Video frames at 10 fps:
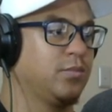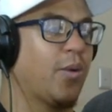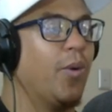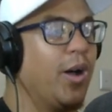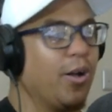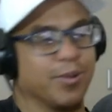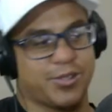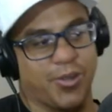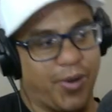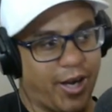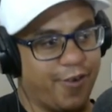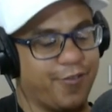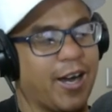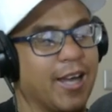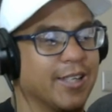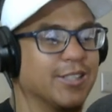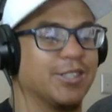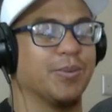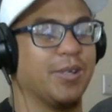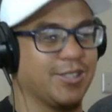Well, we saw how violent
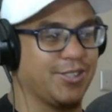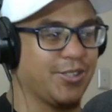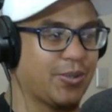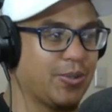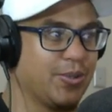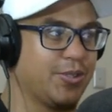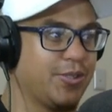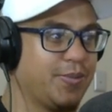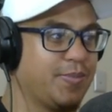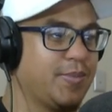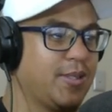he was in the courtroom.